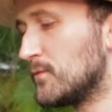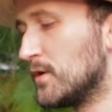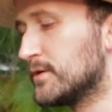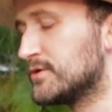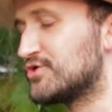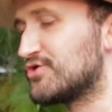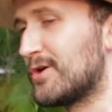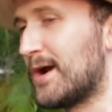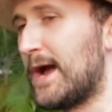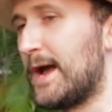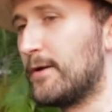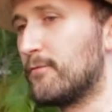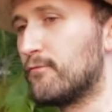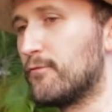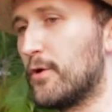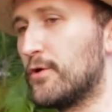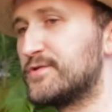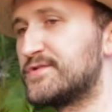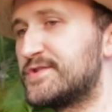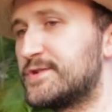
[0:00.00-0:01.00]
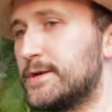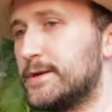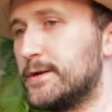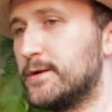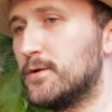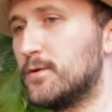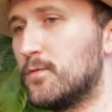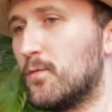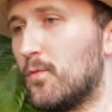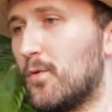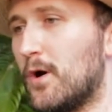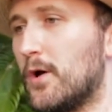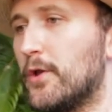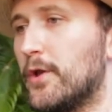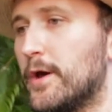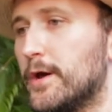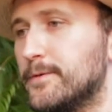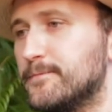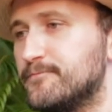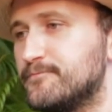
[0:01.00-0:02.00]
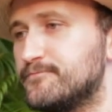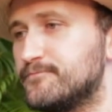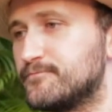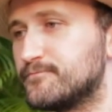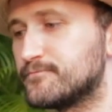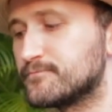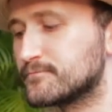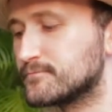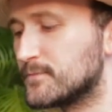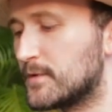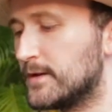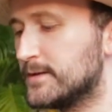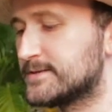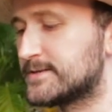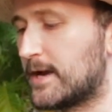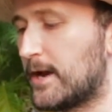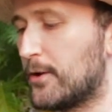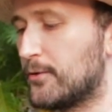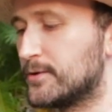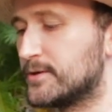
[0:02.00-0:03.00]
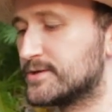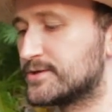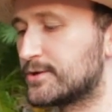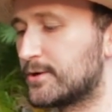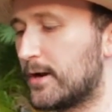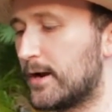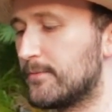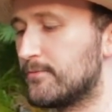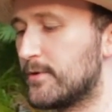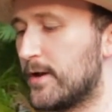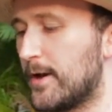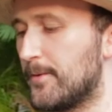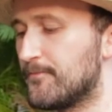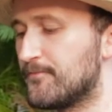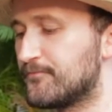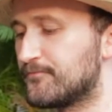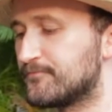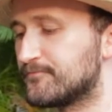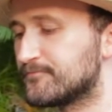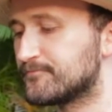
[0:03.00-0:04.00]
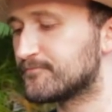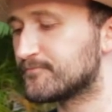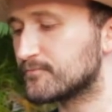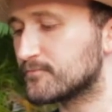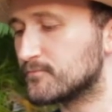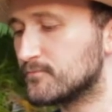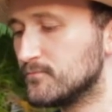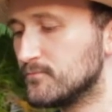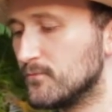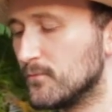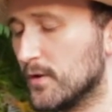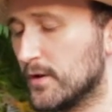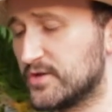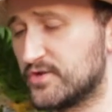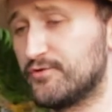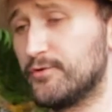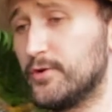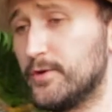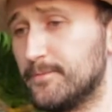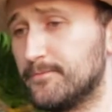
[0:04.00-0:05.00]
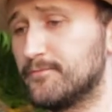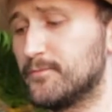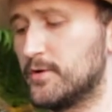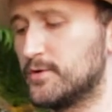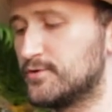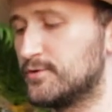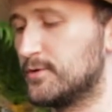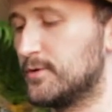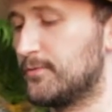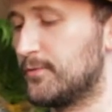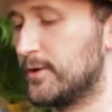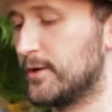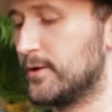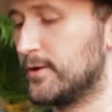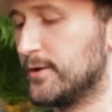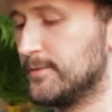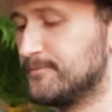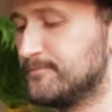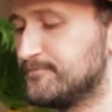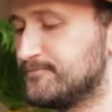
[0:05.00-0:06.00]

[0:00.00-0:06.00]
dry roasted walnut. That's how I would describe that. It's really pretty good.